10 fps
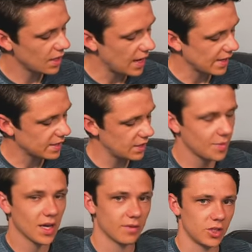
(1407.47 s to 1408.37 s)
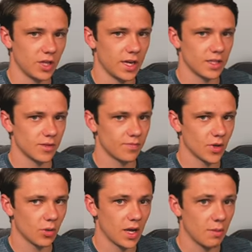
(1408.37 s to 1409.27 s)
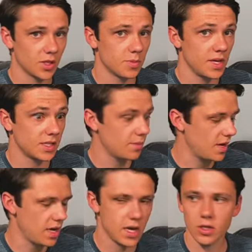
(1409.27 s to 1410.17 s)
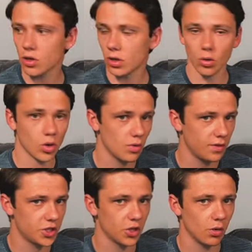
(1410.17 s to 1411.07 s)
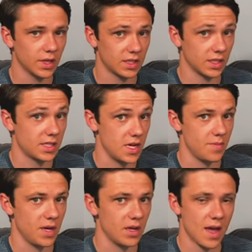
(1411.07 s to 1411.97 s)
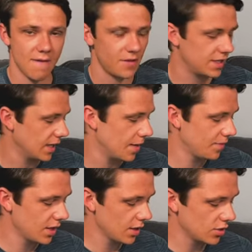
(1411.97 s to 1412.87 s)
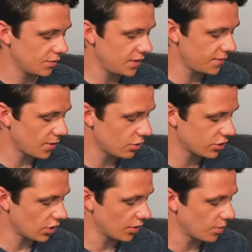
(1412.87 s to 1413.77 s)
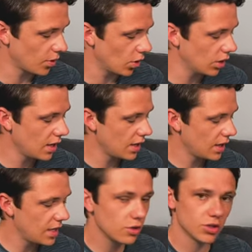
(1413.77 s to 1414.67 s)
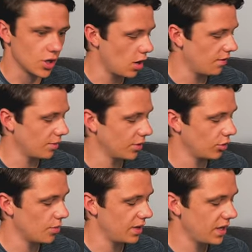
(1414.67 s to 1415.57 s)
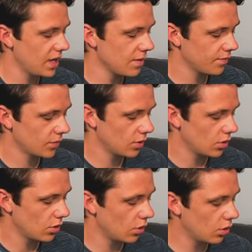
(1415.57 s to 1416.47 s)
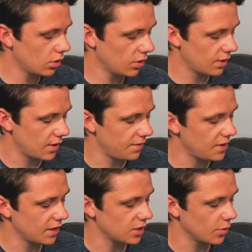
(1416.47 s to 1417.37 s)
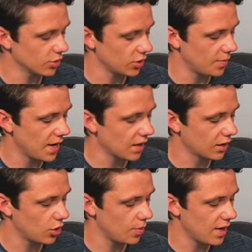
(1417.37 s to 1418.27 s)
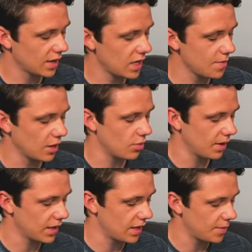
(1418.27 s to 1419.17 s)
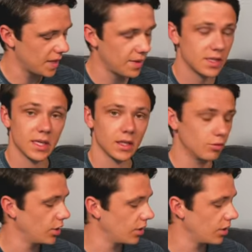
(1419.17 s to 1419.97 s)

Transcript: I can see the back of his shirt, okay? Which means to me, he's got to look over his shoulder to see me every time. So if he's focusing on the ball, he doesn't know if I'm going to come in here. Or if he thinks the ball's going to go back, he might come back here and I might take the run